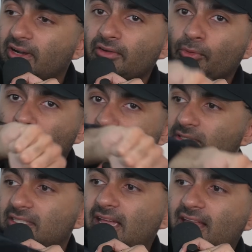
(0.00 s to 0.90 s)
front of where he
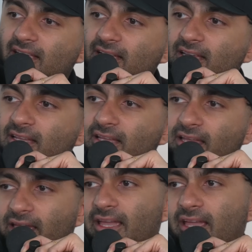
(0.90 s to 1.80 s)
was standing.
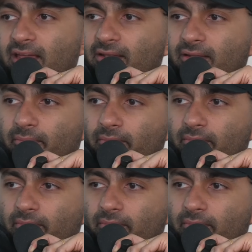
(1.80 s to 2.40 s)
And